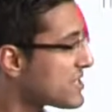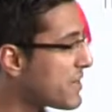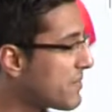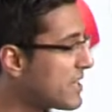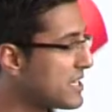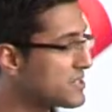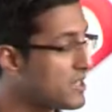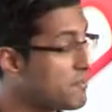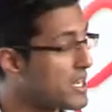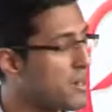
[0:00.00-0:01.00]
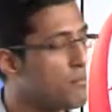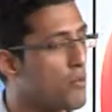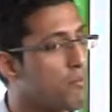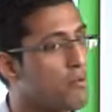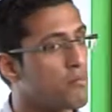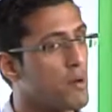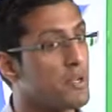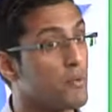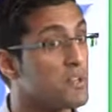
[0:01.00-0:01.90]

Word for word: something that's going to become more and more prominent.